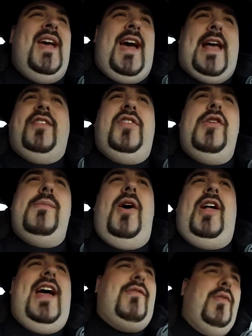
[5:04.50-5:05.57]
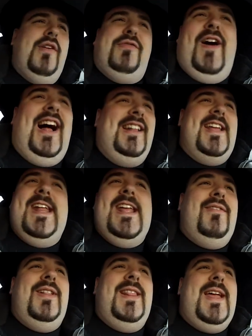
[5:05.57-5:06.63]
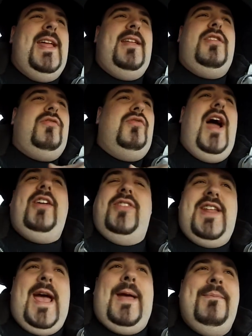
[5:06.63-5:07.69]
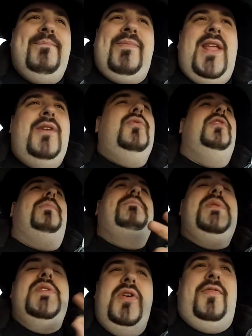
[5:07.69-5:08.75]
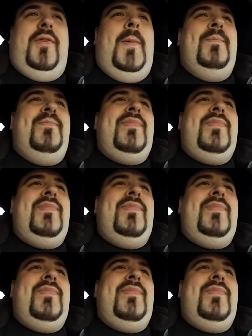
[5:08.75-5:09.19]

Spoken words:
At the Super Bowl, everyone filed in evenly throughout the day. It was beautiful.